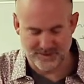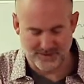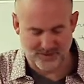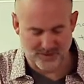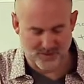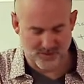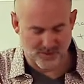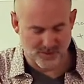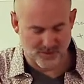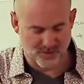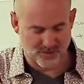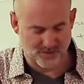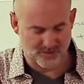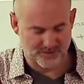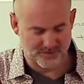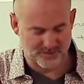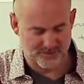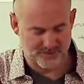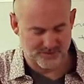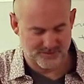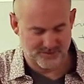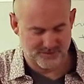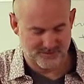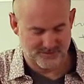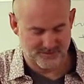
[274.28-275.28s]
And hold.
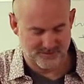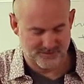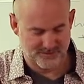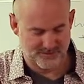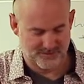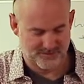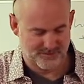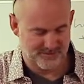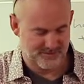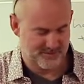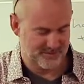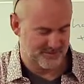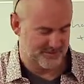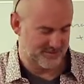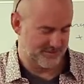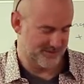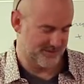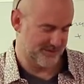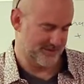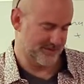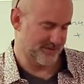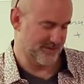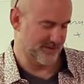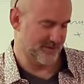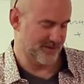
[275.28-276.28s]

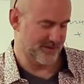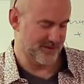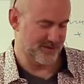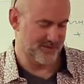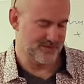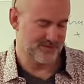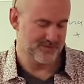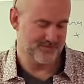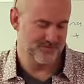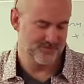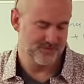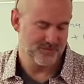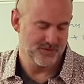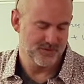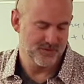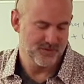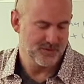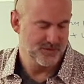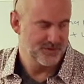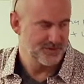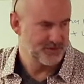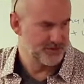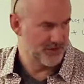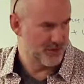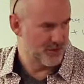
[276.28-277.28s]
There we go.
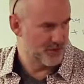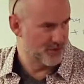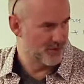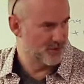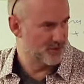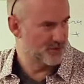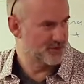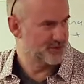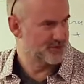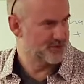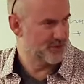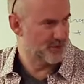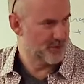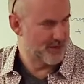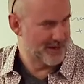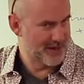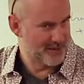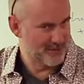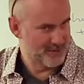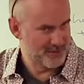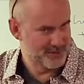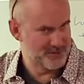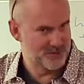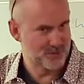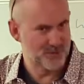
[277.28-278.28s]
So, so we're
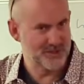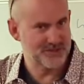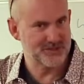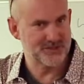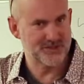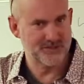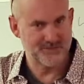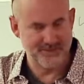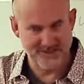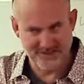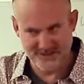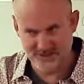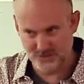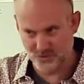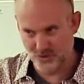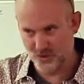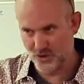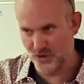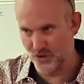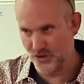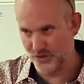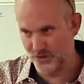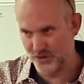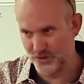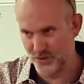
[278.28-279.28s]
able to switch the muscle
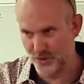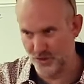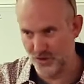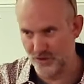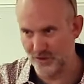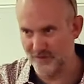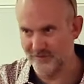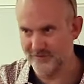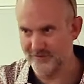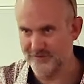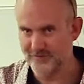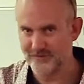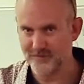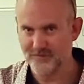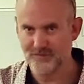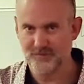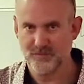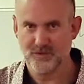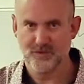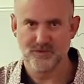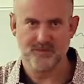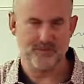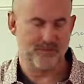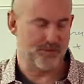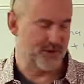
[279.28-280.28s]
on and off
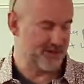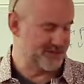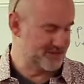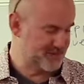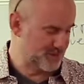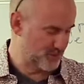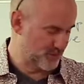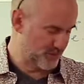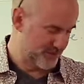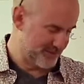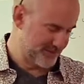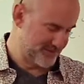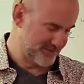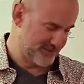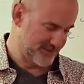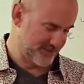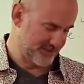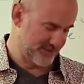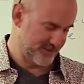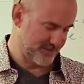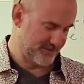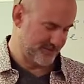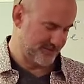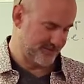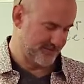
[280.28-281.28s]
by squeezing
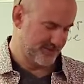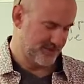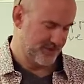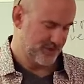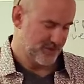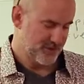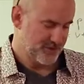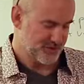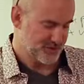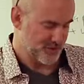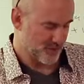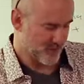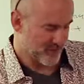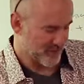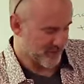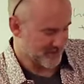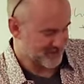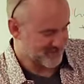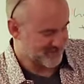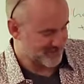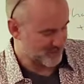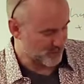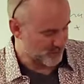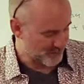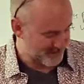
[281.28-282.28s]
it. So when I
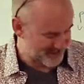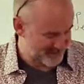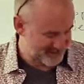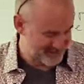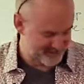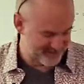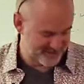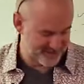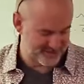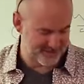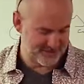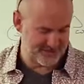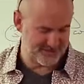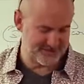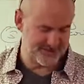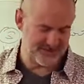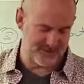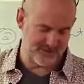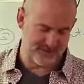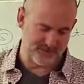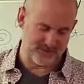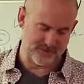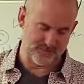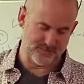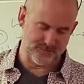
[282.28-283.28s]
squeeze it, it's
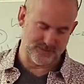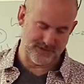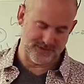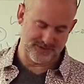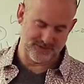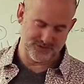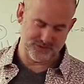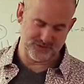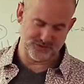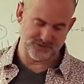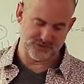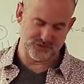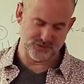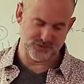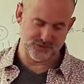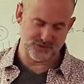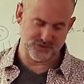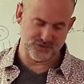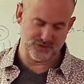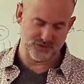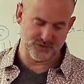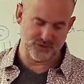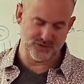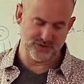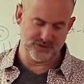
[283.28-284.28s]
telling the brain that it's too
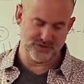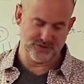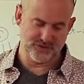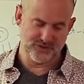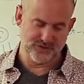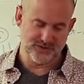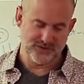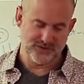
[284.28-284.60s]
short,